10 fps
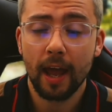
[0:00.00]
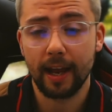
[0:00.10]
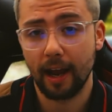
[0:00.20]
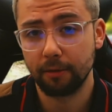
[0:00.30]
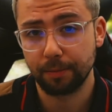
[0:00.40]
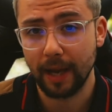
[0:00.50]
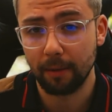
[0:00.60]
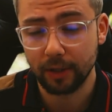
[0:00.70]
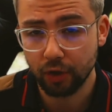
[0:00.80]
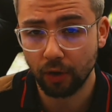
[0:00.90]
It helps me
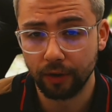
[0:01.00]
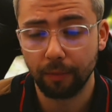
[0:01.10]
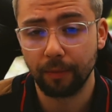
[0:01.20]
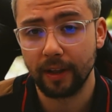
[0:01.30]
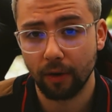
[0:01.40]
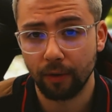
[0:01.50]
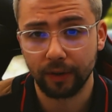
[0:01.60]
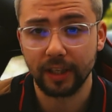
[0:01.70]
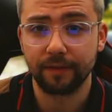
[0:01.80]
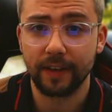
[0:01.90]
out a ton with
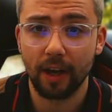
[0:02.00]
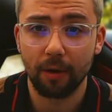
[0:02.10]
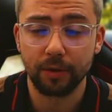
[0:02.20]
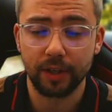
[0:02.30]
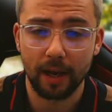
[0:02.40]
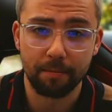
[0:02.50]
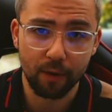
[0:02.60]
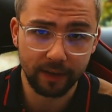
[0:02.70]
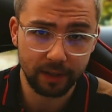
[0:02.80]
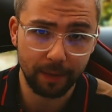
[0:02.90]
all these videos and
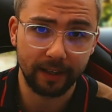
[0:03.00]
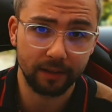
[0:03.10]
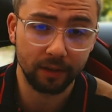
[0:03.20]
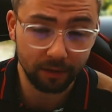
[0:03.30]
moving to make